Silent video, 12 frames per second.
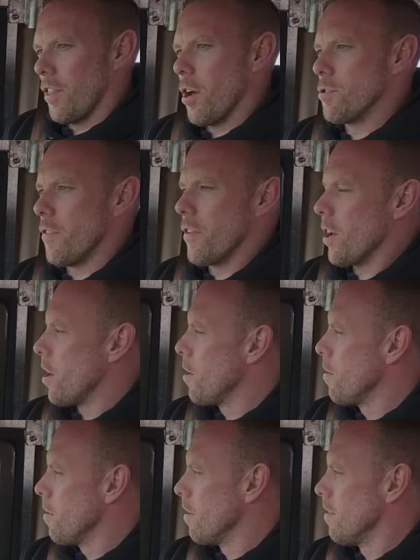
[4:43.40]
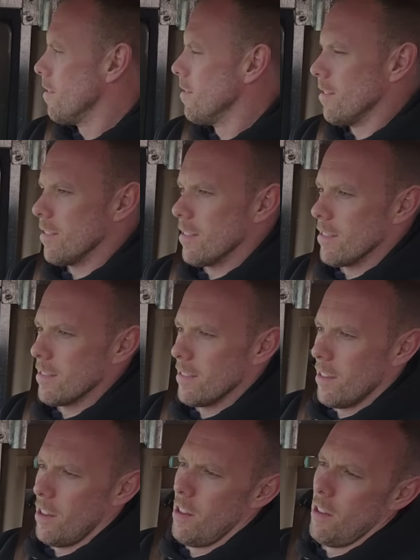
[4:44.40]
those of you
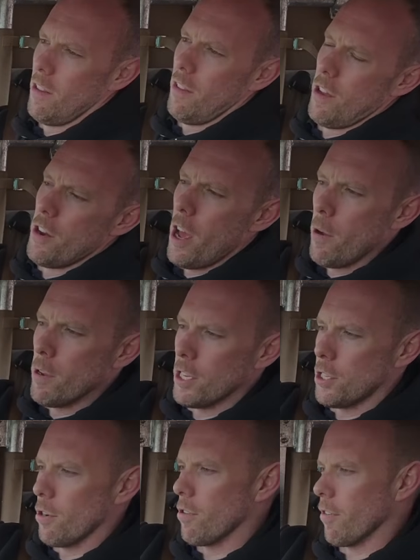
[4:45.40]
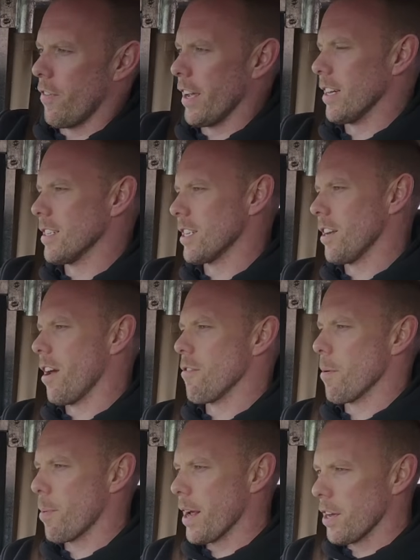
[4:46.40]
that know your torque figures and know
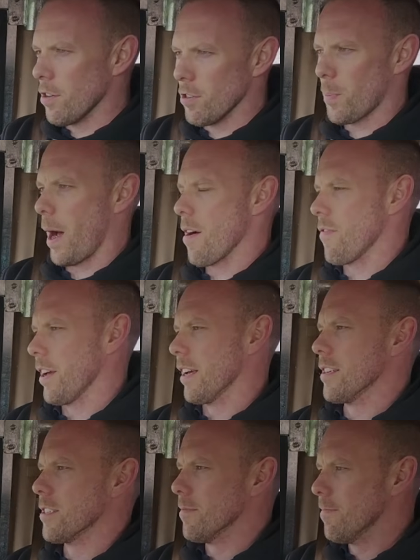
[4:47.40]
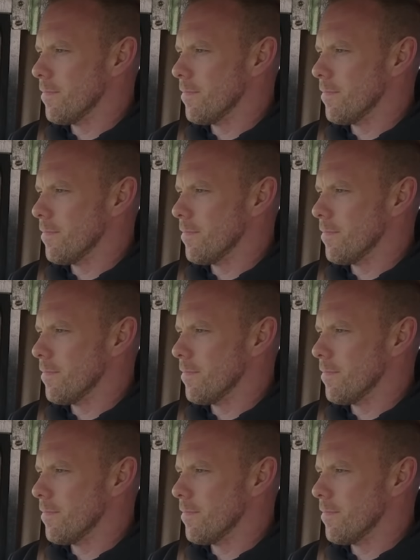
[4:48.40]
your brake horsepower figures,